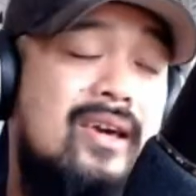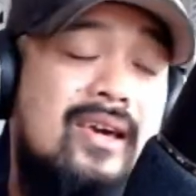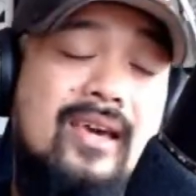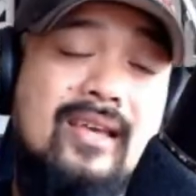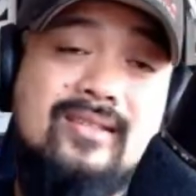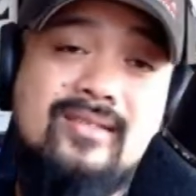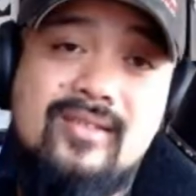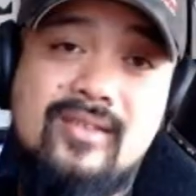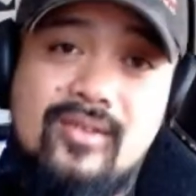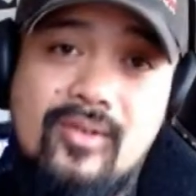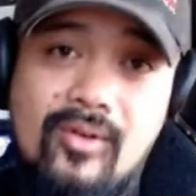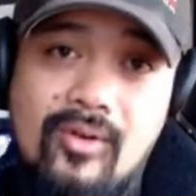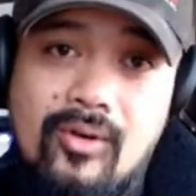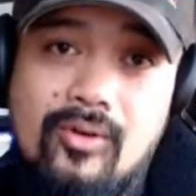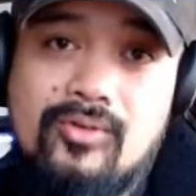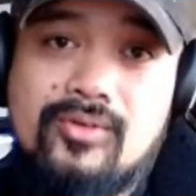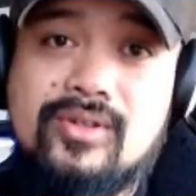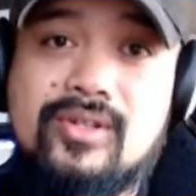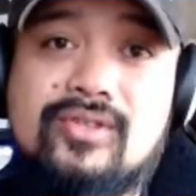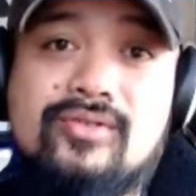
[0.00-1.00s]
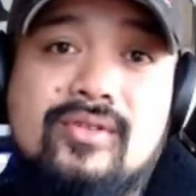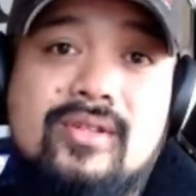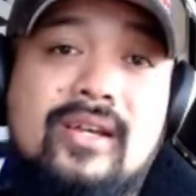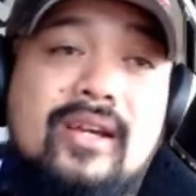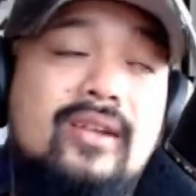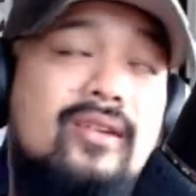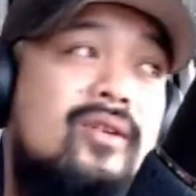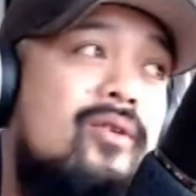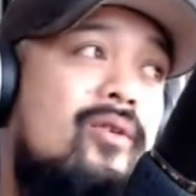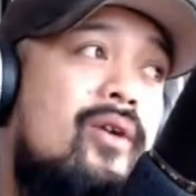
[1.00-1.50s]
It's the only drill
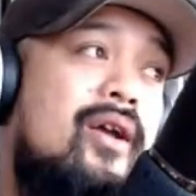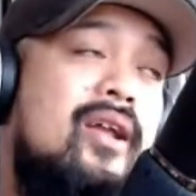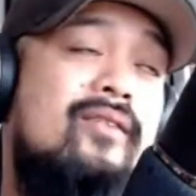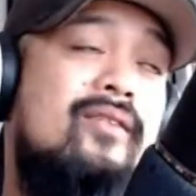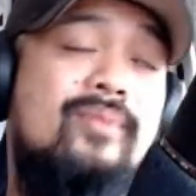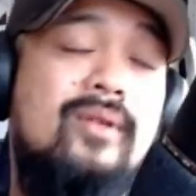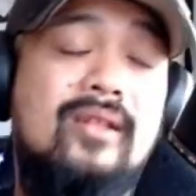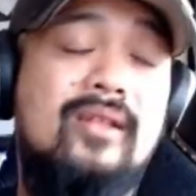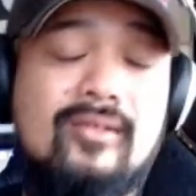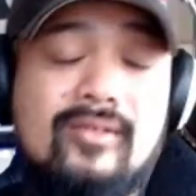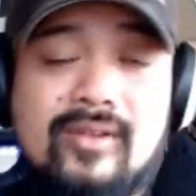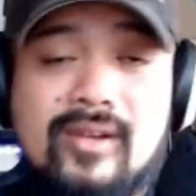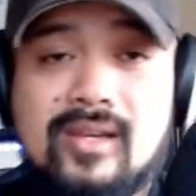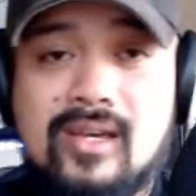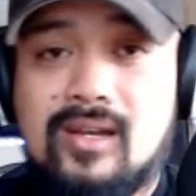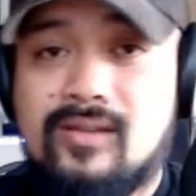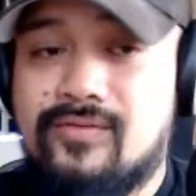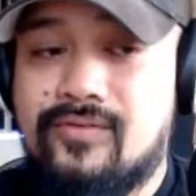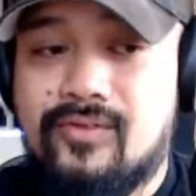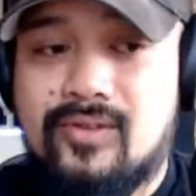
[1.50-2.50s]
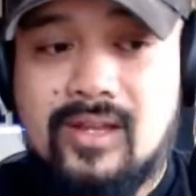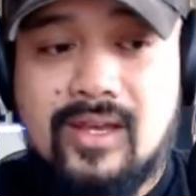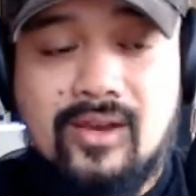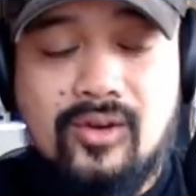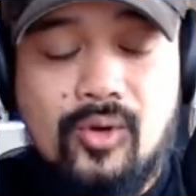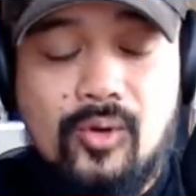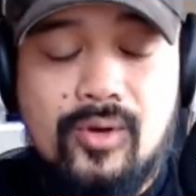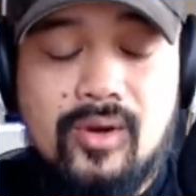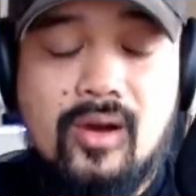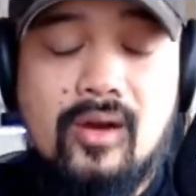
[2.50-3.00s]
I know, and I've been learning it for
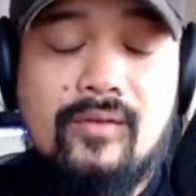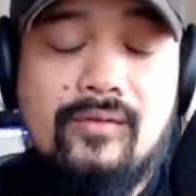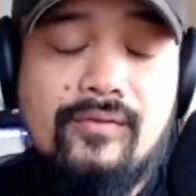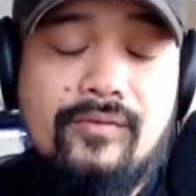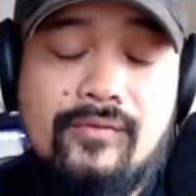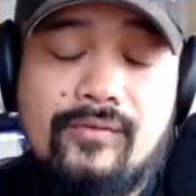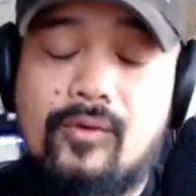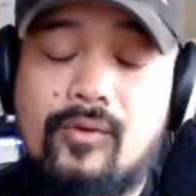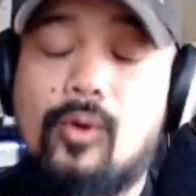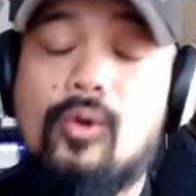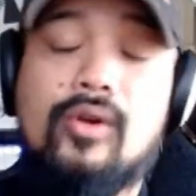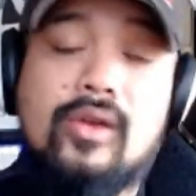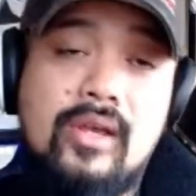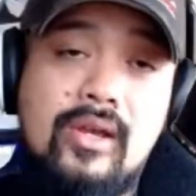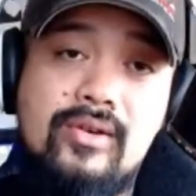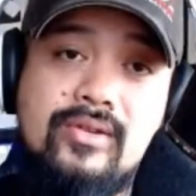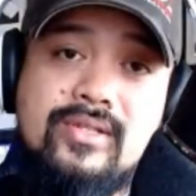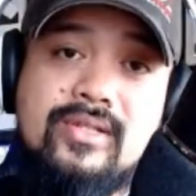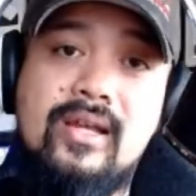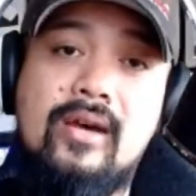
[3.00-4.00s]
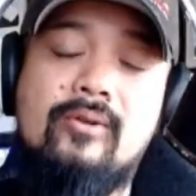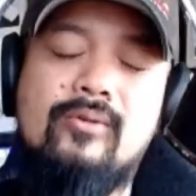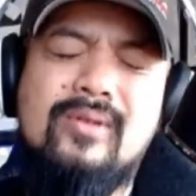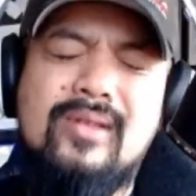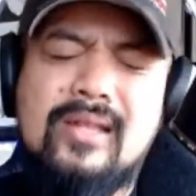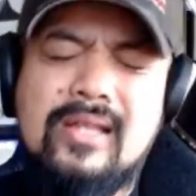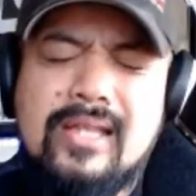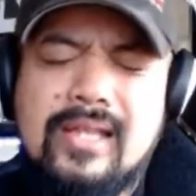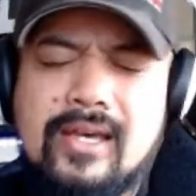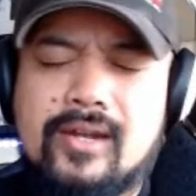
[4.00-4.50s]
like going on 4 years now.
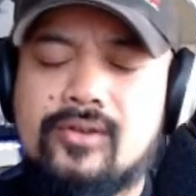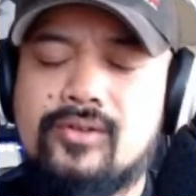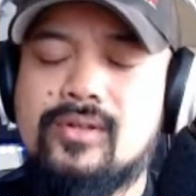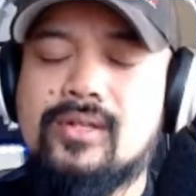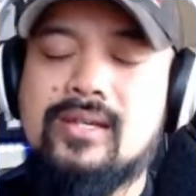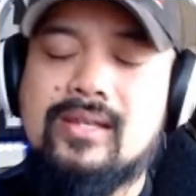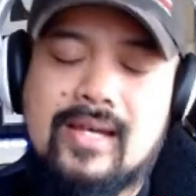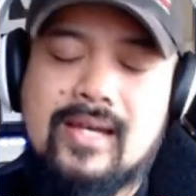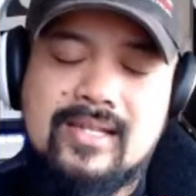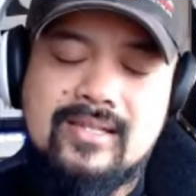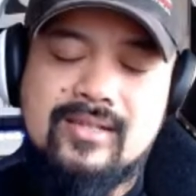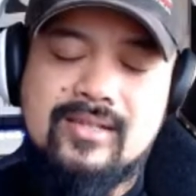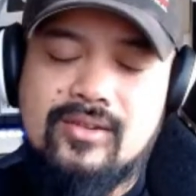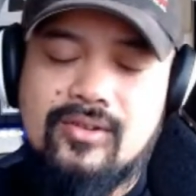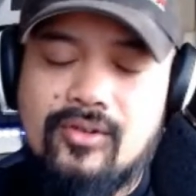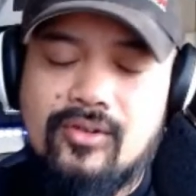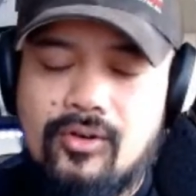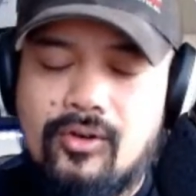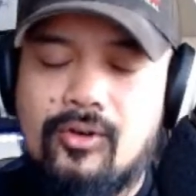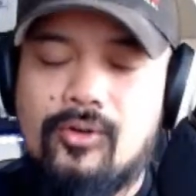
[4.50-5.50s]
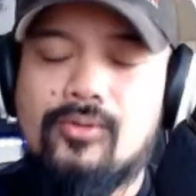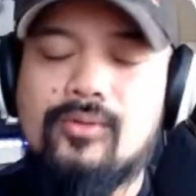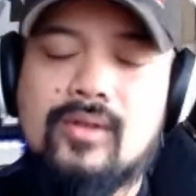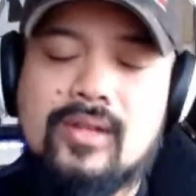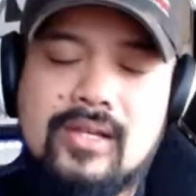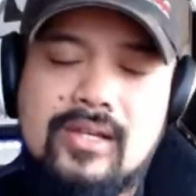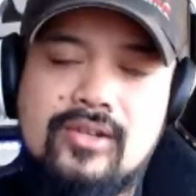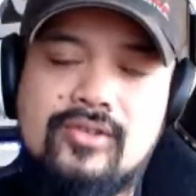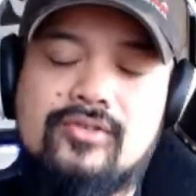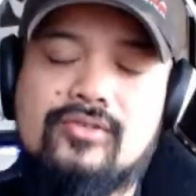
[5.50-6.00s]
Literally, that's the
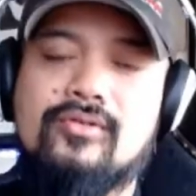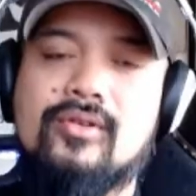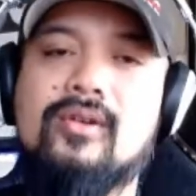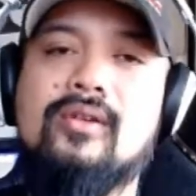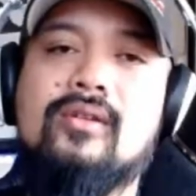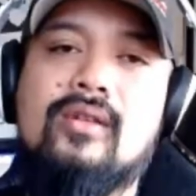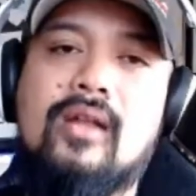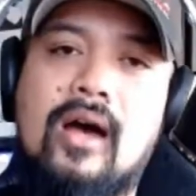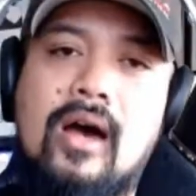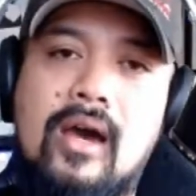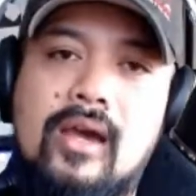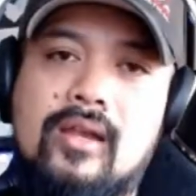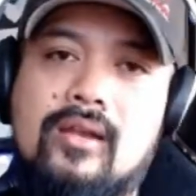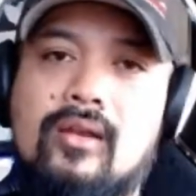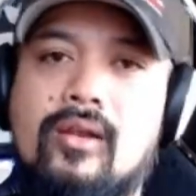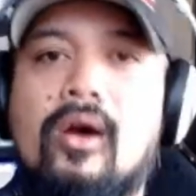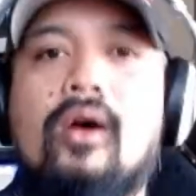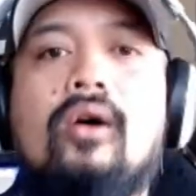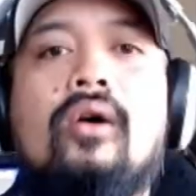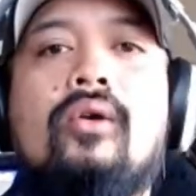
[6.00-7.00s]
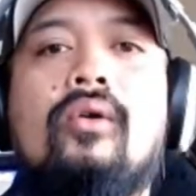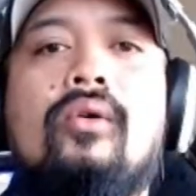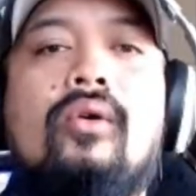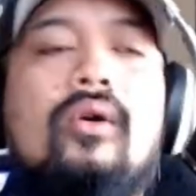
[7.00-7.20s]
only drill I know.